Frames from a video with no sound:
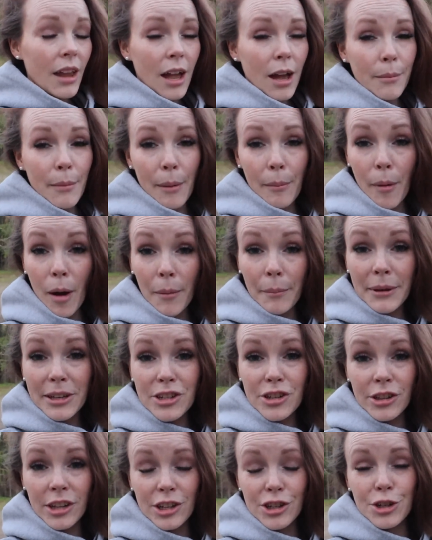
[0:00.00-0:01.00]
Uh, my mom
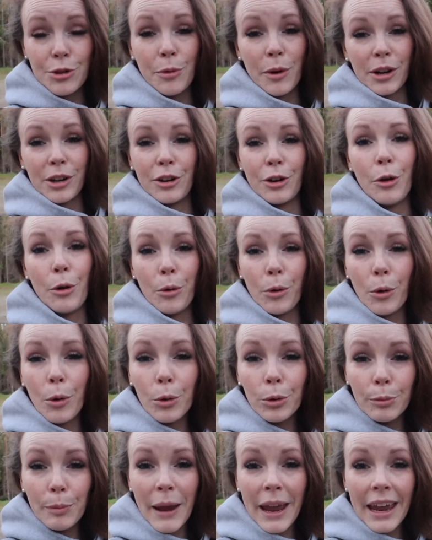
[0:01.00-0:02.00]
mentioned that she wanted to go
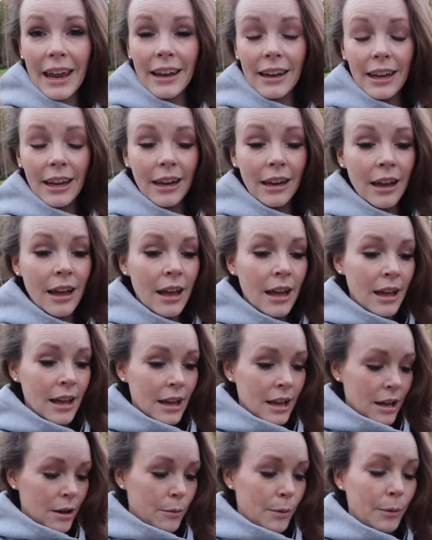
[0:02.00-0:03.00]
gold panning.
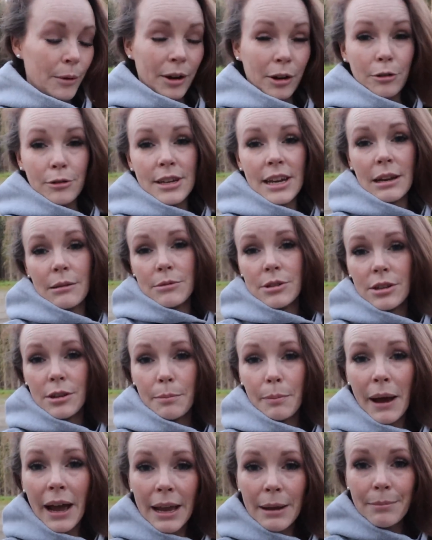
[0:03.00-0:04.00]
We want to go take him to the
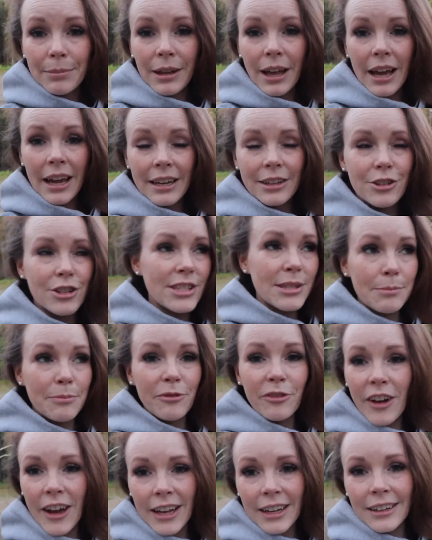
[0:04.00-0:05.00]
pipeline, just some
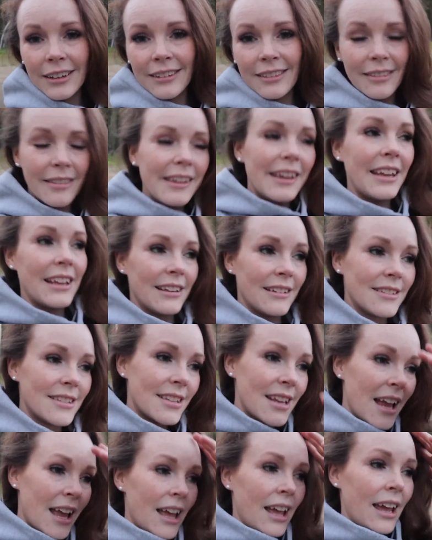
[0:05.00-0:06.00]
fun
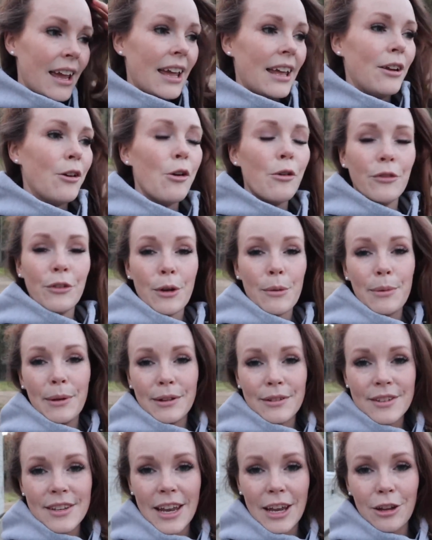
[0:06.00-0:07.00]
things. And hopefully, I'll be
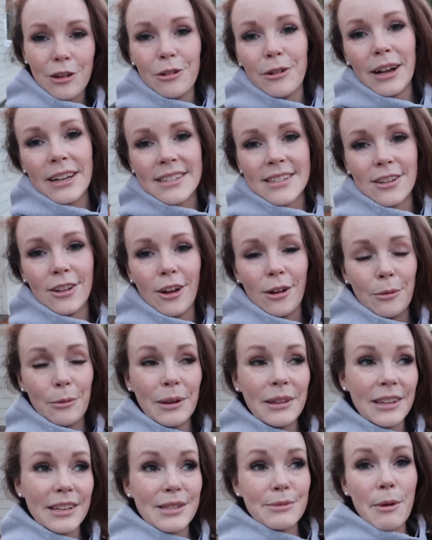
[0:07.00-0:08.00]
able to take you guys along
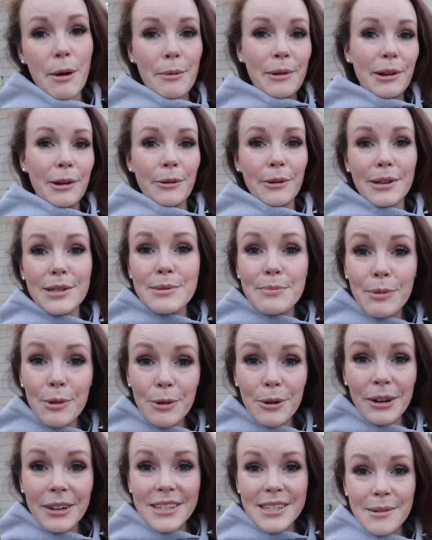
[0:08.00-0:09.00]
with us while we go
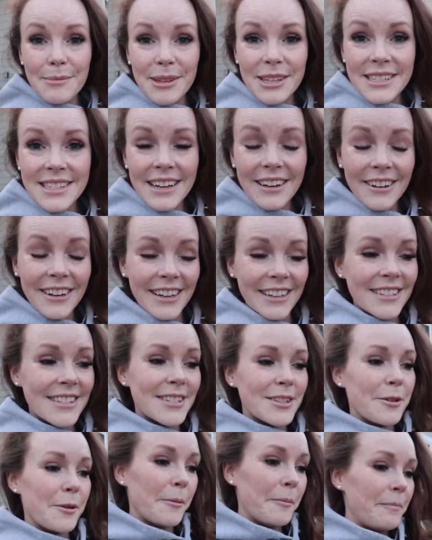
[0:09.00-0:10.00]
explore some of these areas.
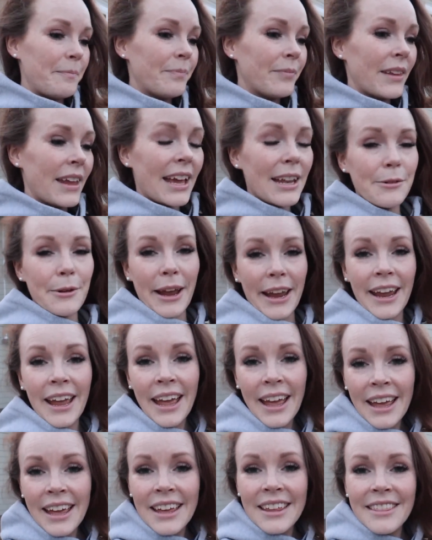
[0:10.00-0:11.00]
So, anyway,
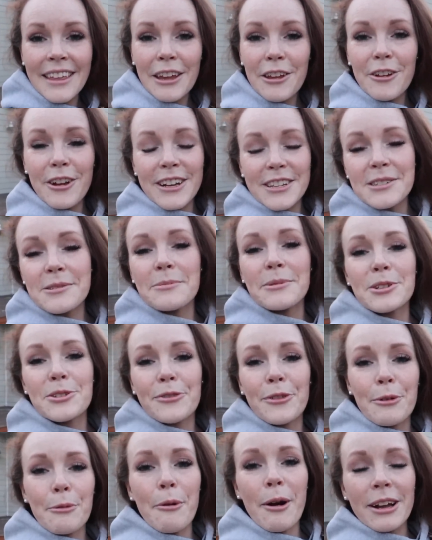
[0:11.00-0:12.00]
thank you guys so much
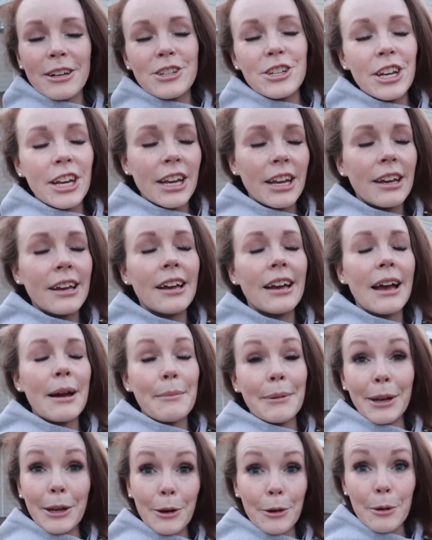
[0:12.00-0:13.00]
for watching.
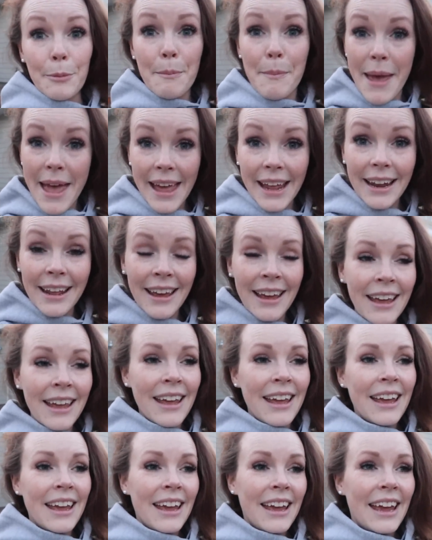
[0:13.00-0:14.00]
I'm going to go to bed,
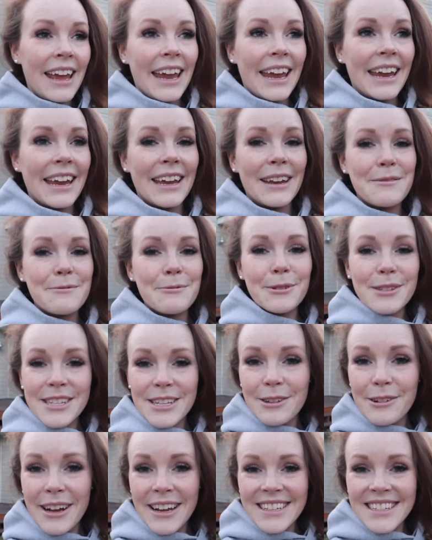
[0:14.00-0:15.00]
and we'll
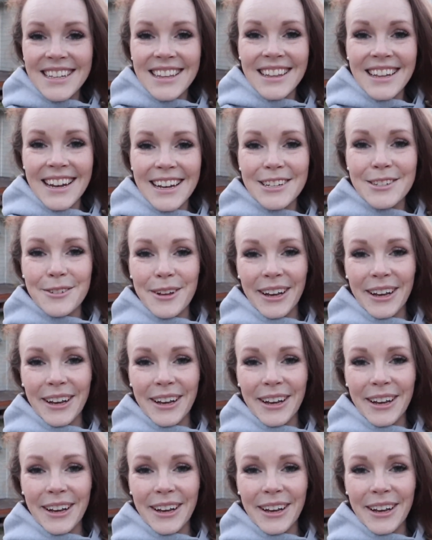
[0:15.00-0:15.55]
see you guys in the next